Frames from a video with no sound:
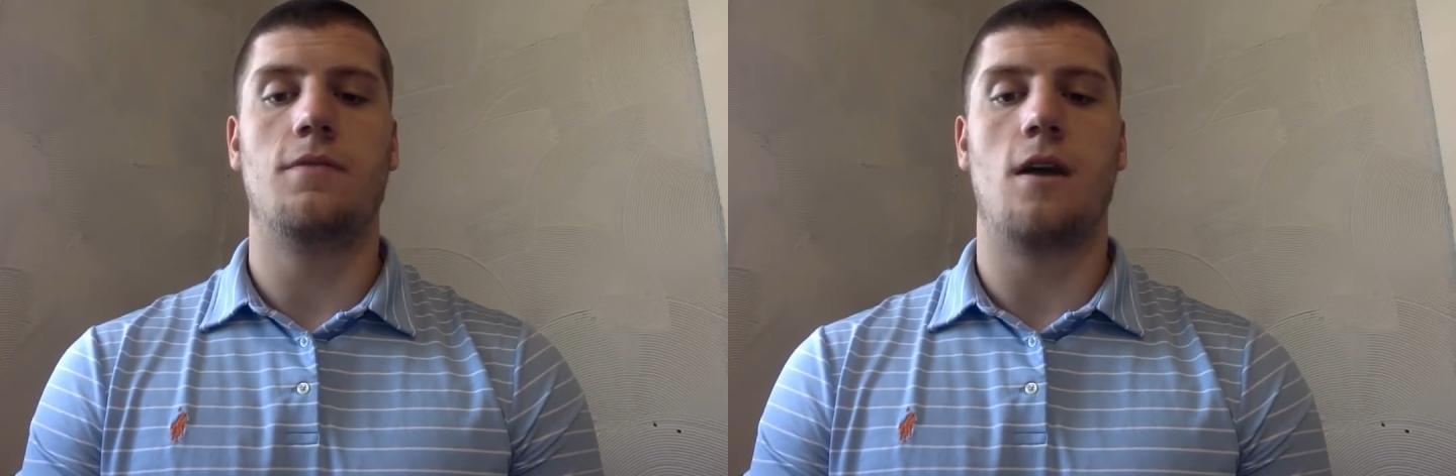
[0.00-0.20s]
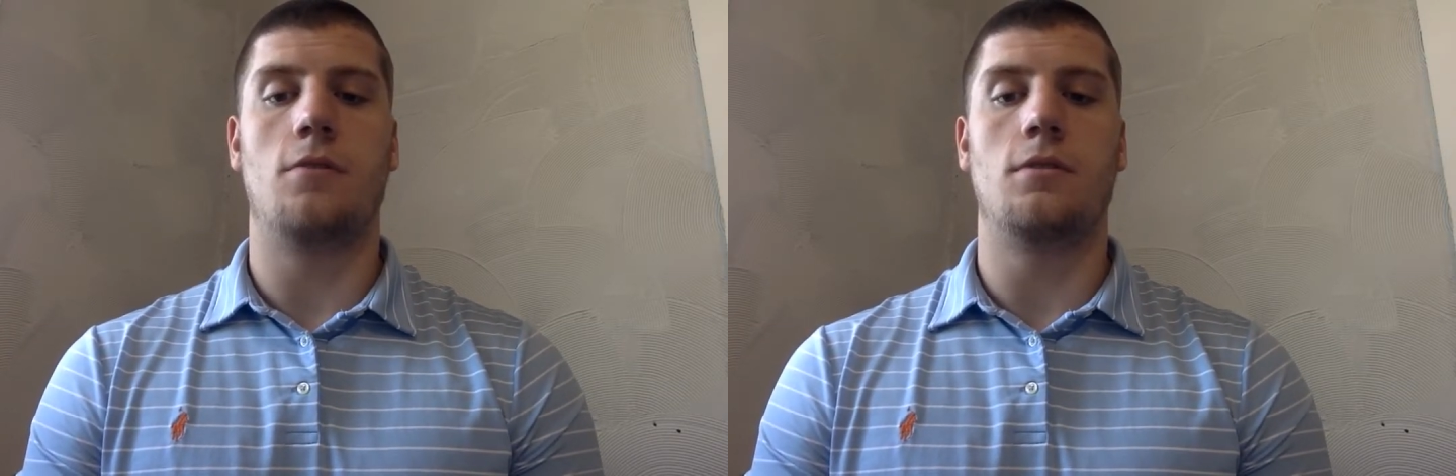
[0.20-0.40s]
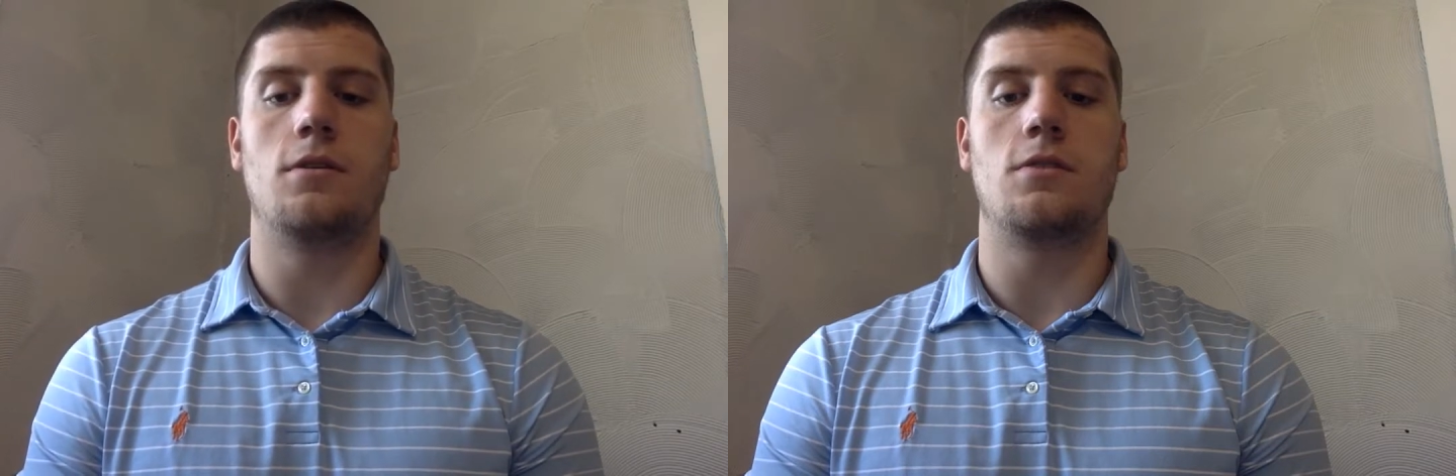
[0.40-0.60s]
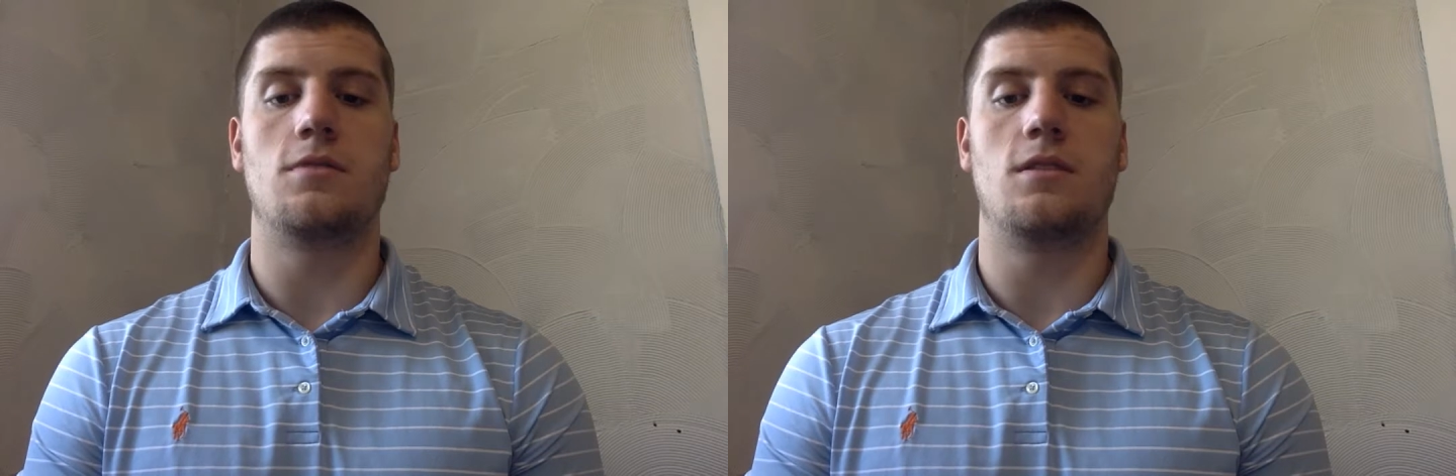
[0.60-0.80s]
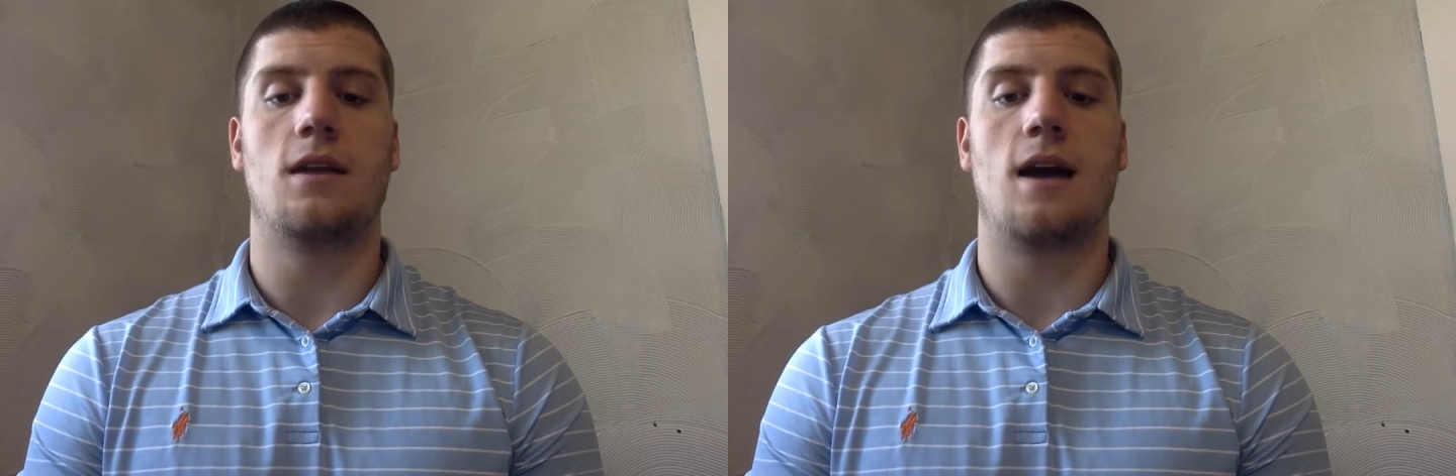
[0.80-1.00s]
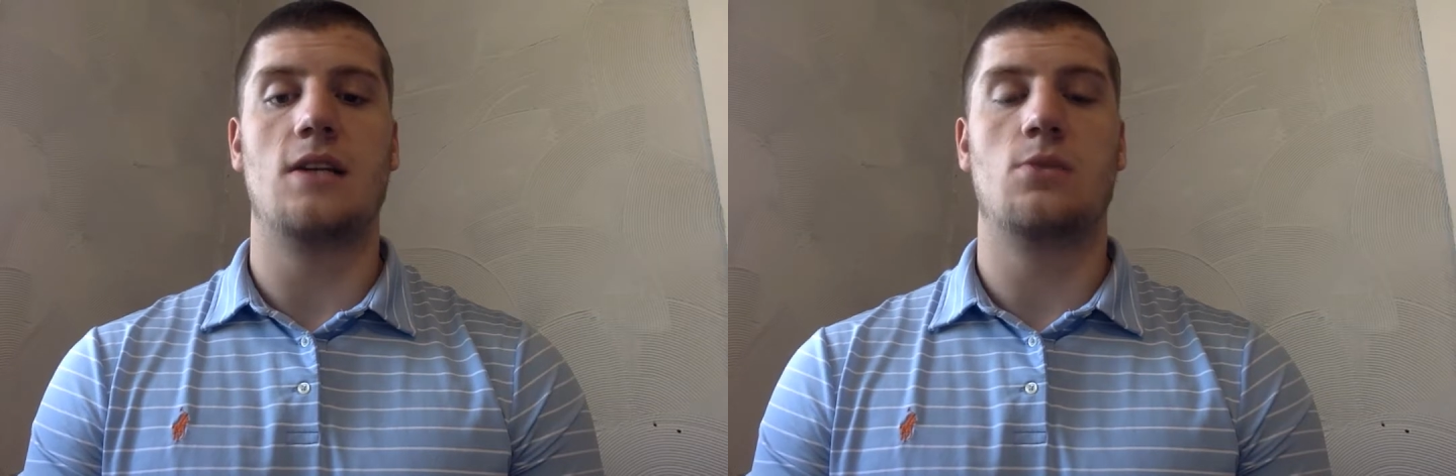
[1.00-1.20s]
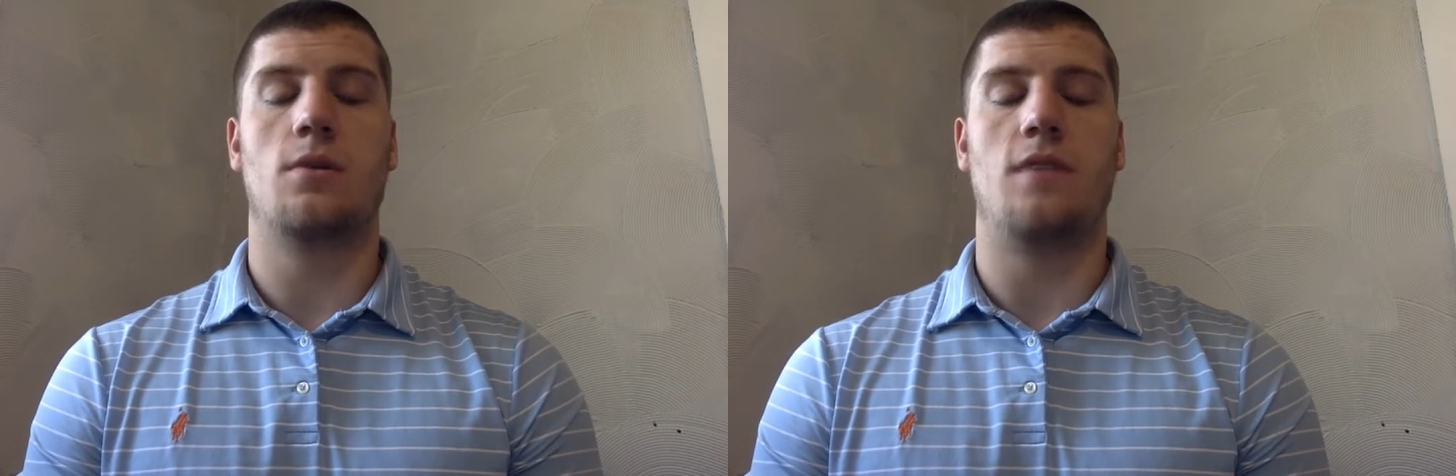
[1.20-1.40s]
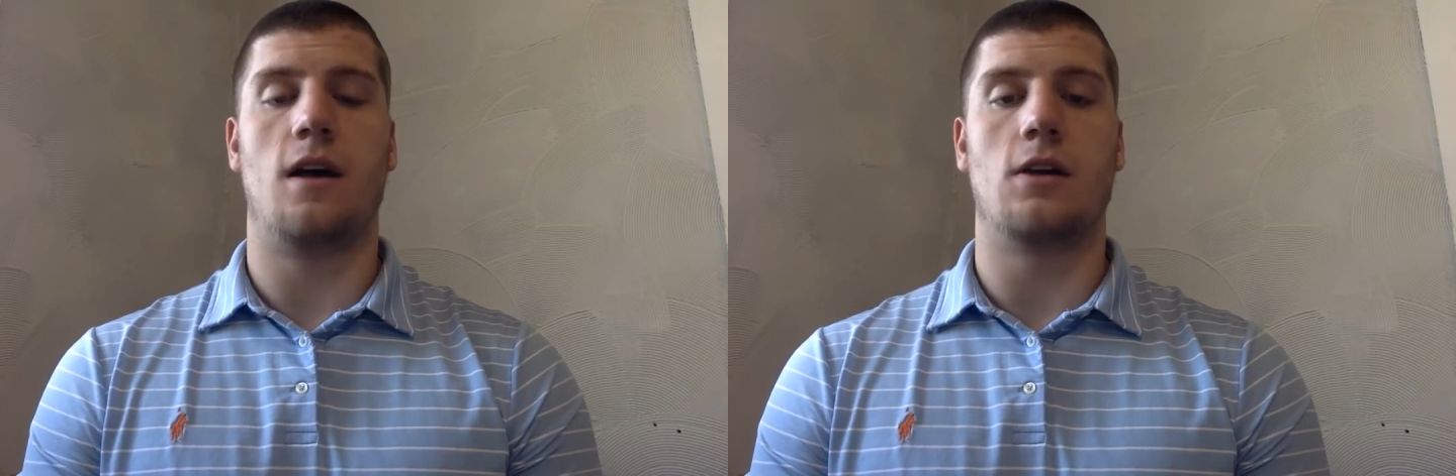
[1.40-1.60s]
found using the
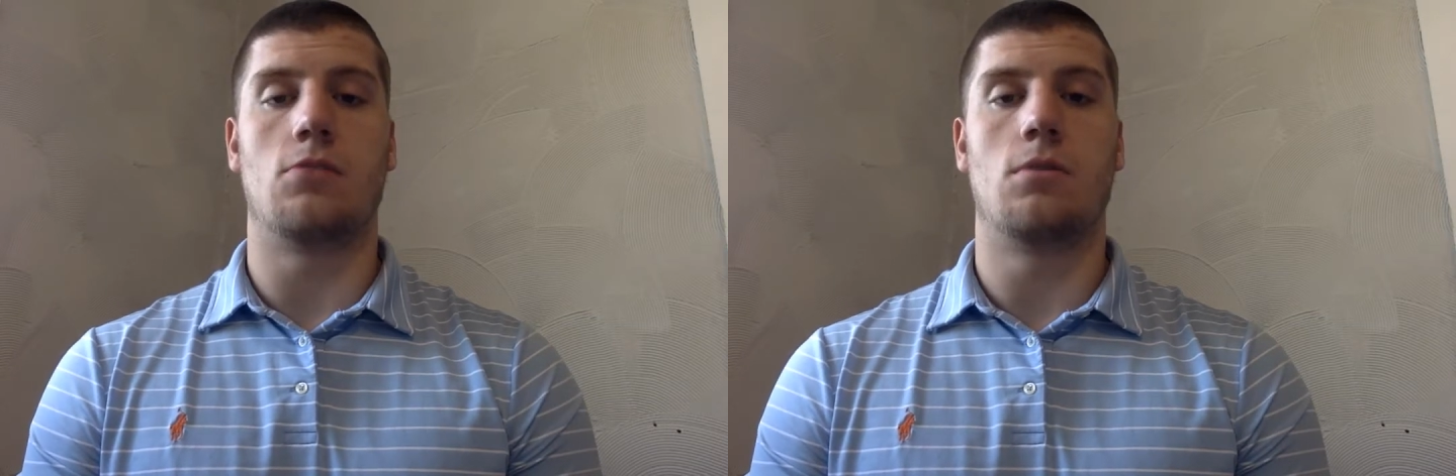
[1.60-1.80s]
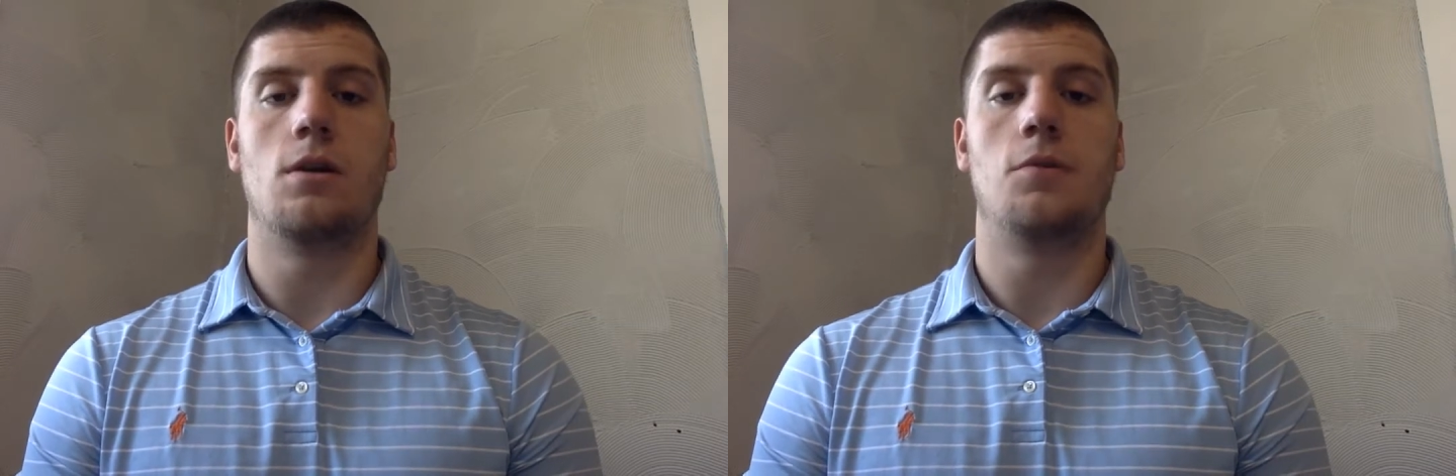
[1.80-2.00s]
chi-square value